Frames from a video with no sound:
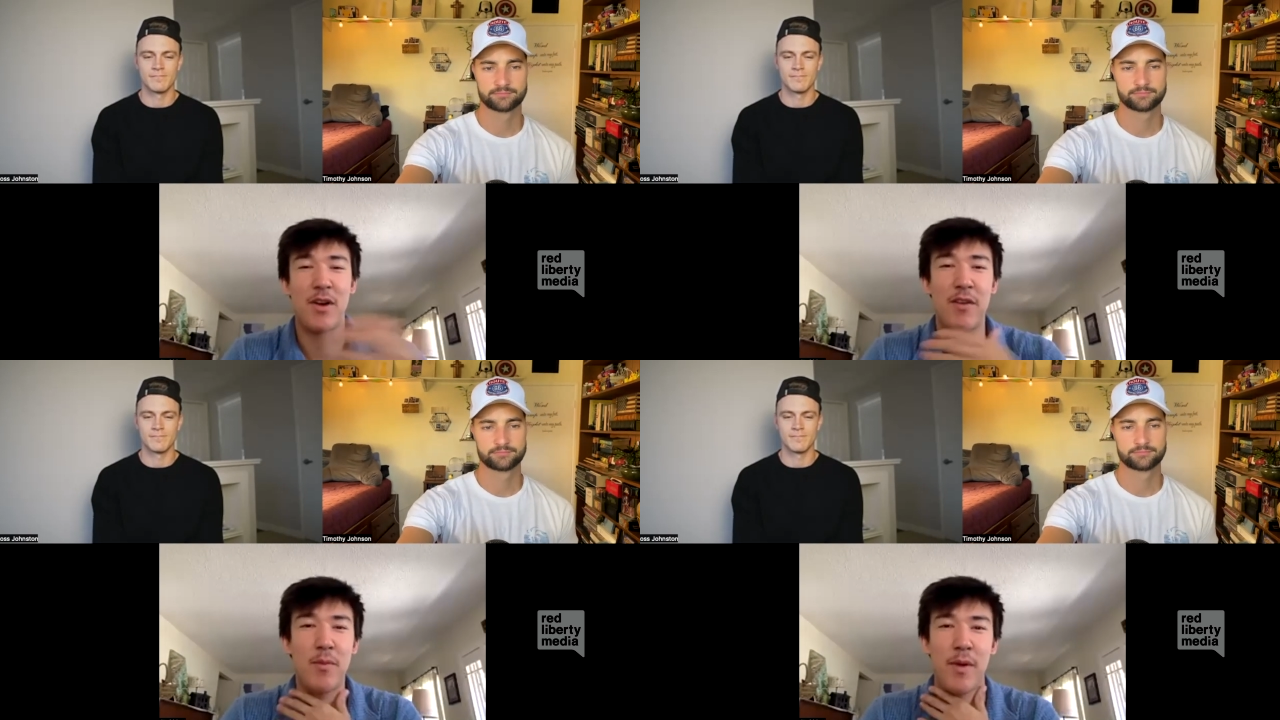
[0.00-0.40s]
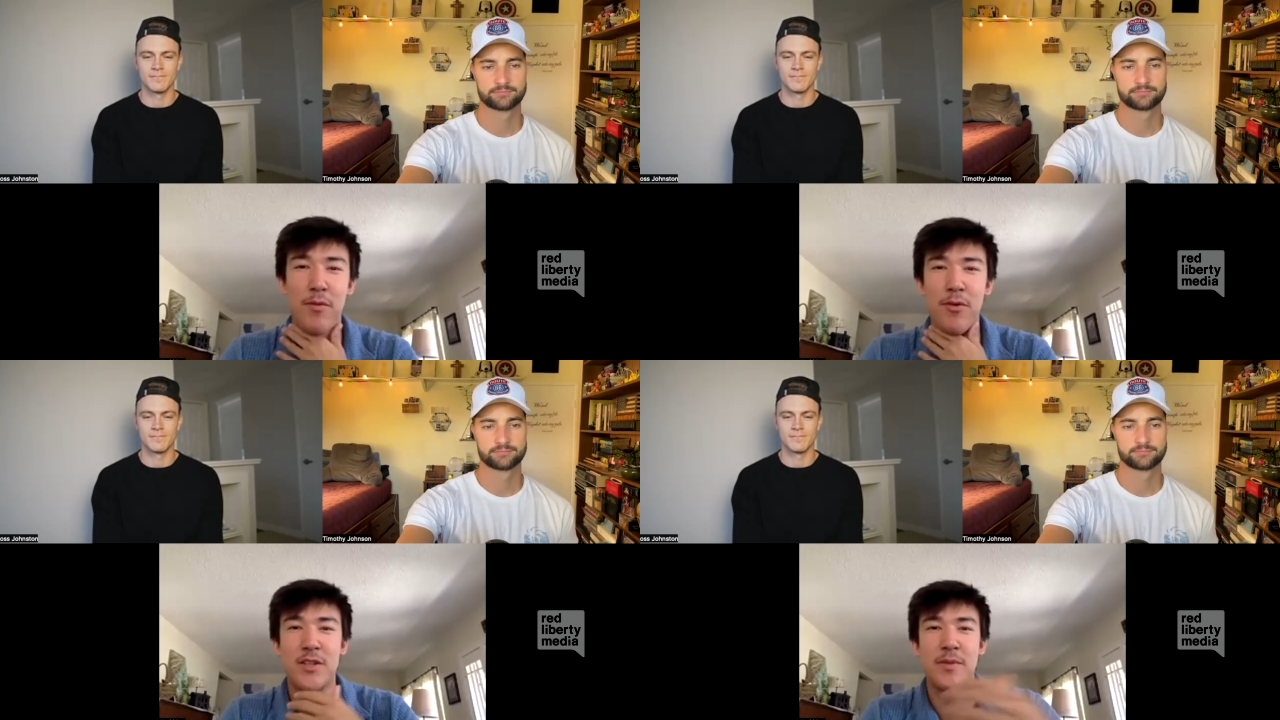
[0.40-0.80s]
Speaker 1: pray for my
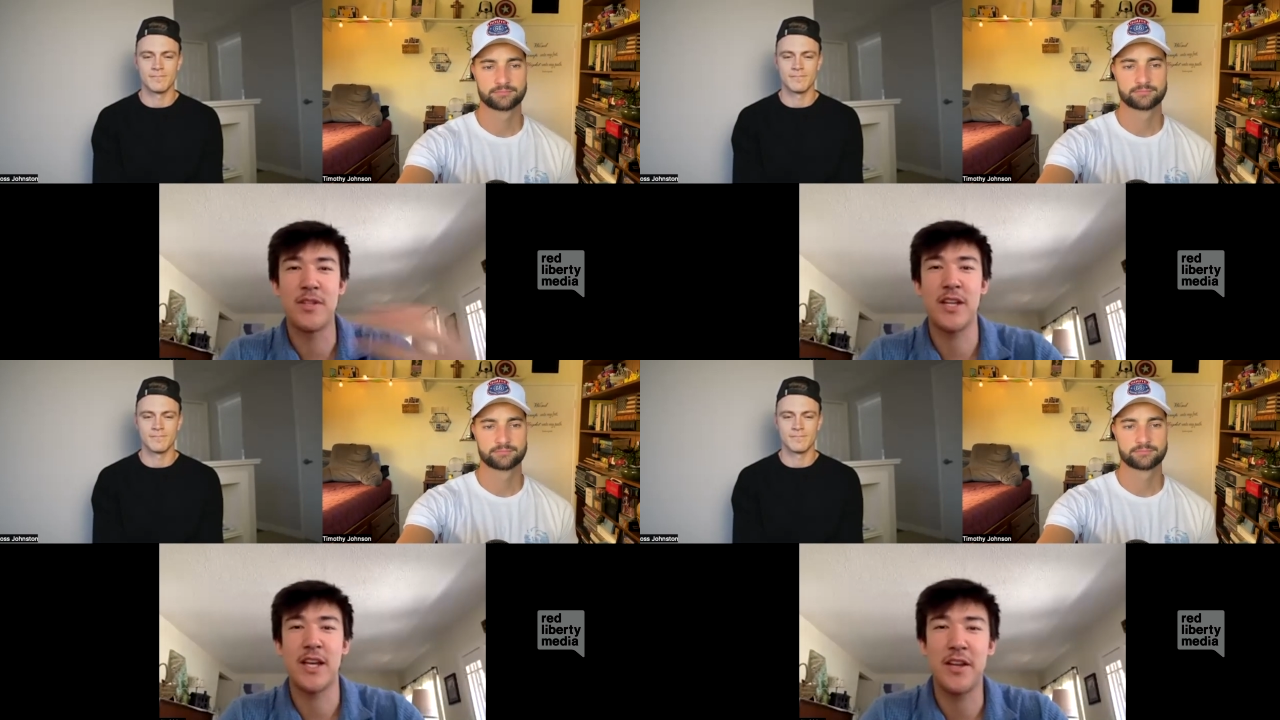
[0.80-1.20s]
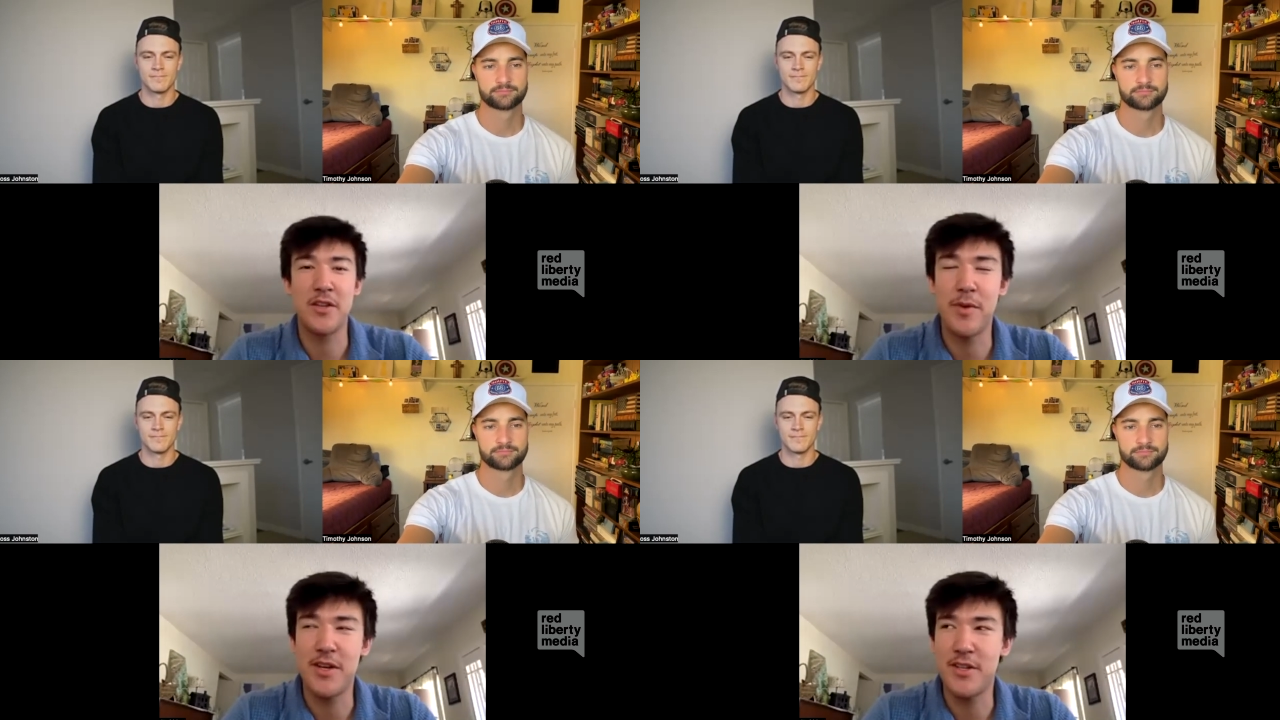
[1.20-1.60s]
voice. I've been singing
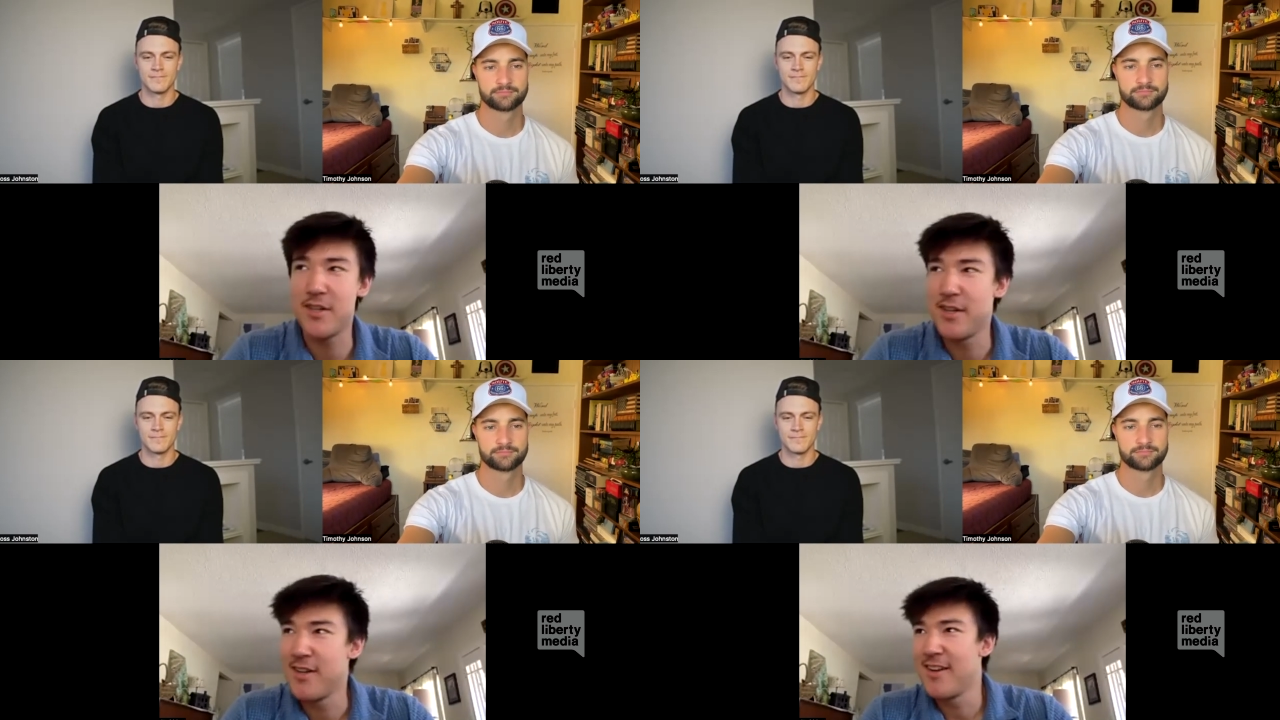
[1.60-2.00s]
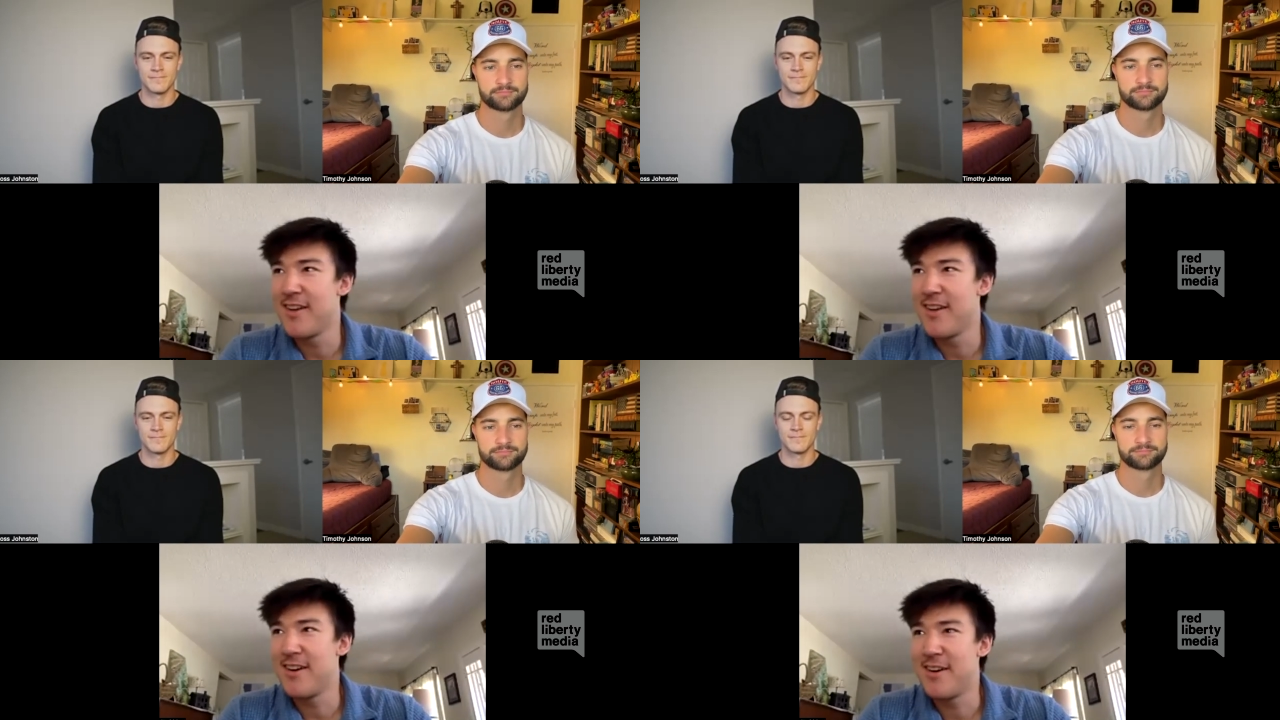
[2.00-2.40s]
too much.
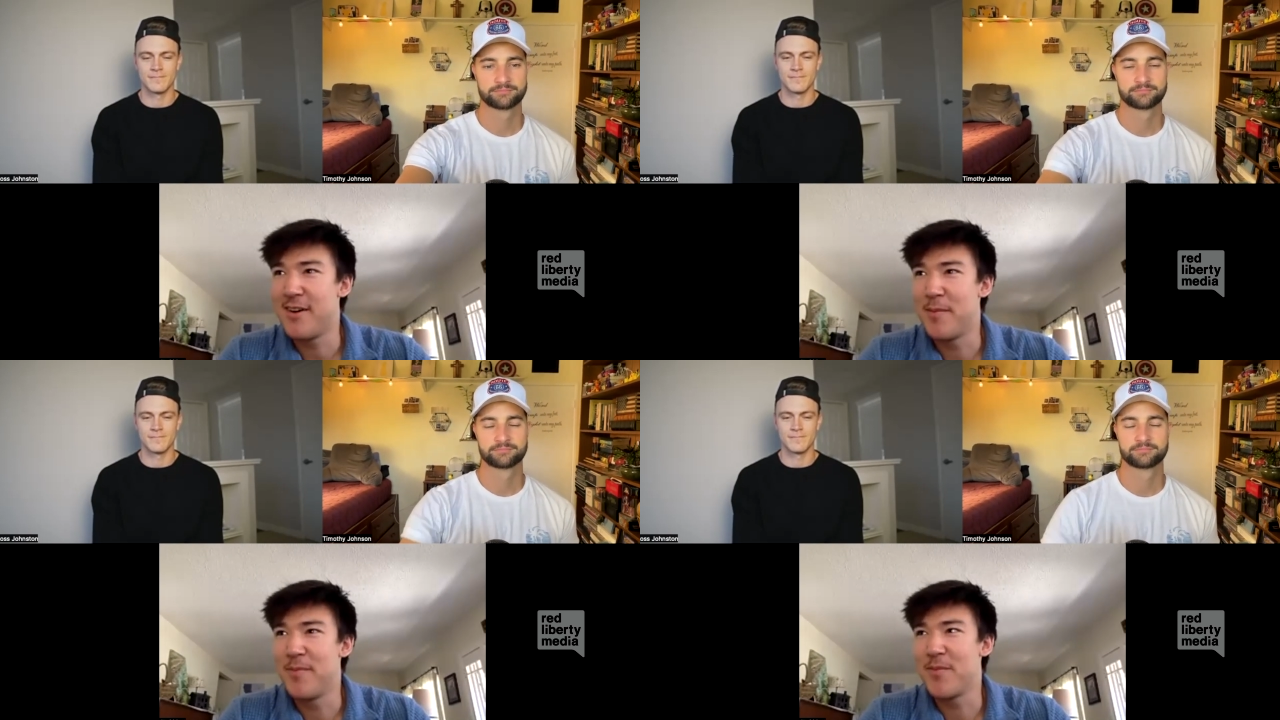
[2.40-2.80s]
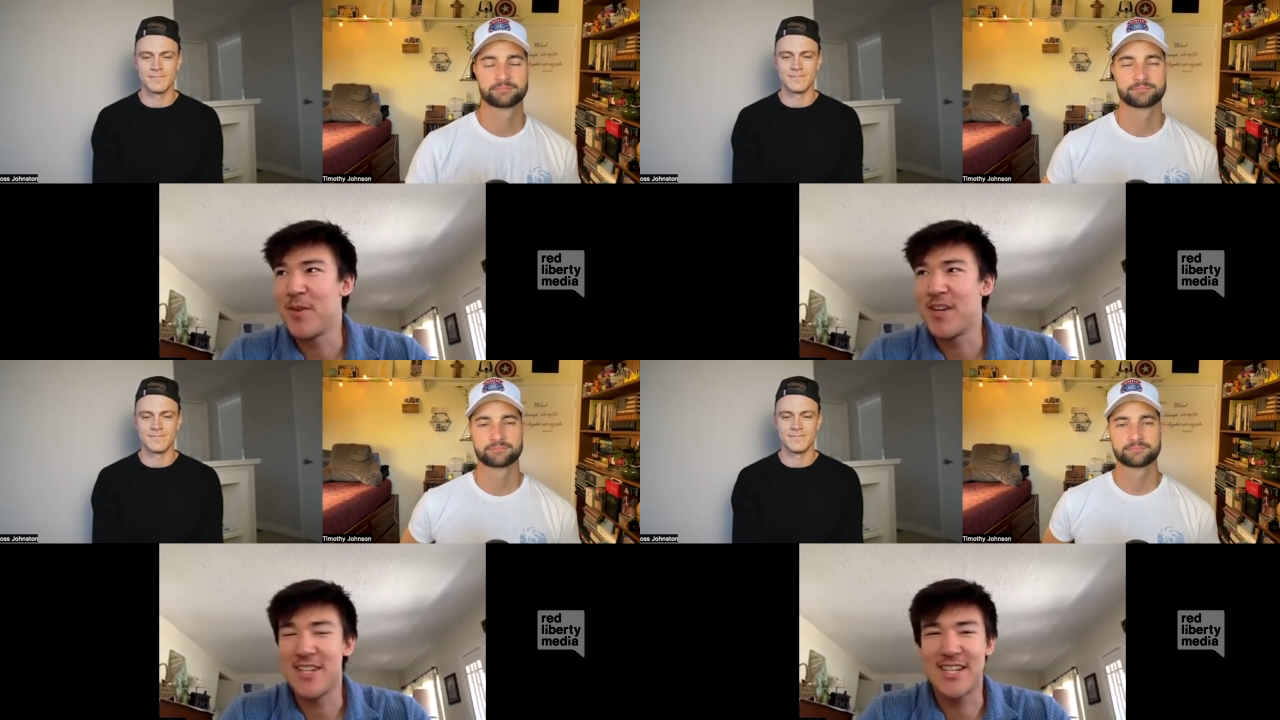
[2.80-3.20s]
Um, we just